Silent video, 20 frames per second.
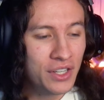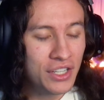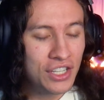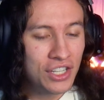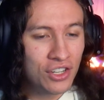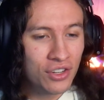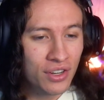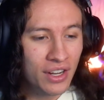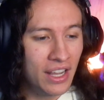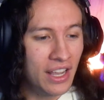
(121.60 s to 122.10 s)

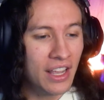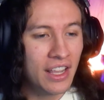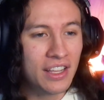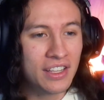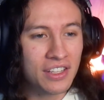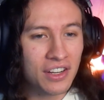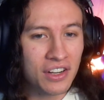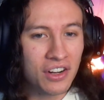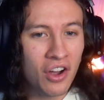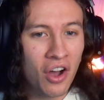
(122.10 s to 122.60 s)

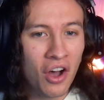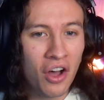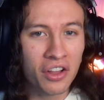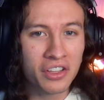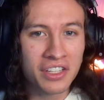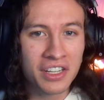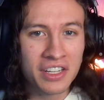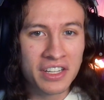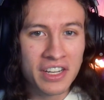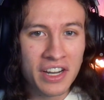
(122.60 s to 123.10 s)
trees are
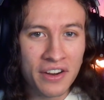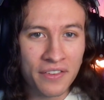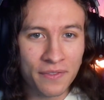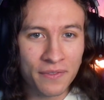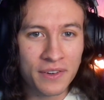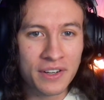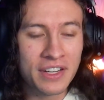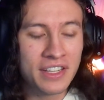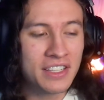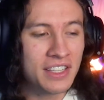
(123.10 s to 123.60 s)
called
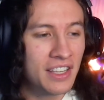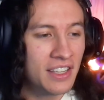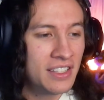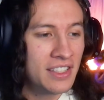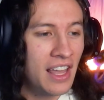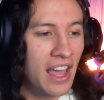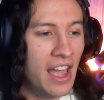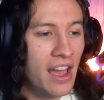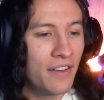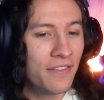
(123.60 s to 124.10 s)
coniferous because
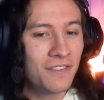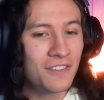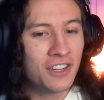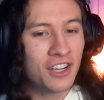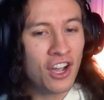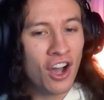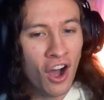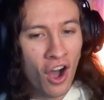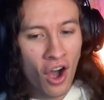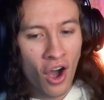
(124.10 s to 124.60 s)
they have
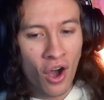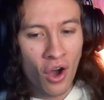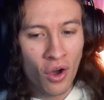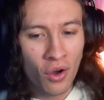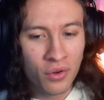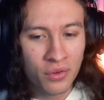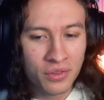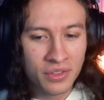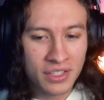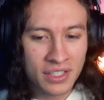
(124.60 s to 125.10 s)

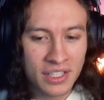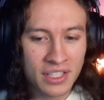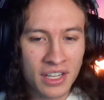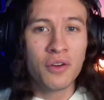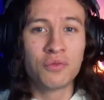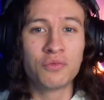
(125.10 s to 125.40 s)
cones.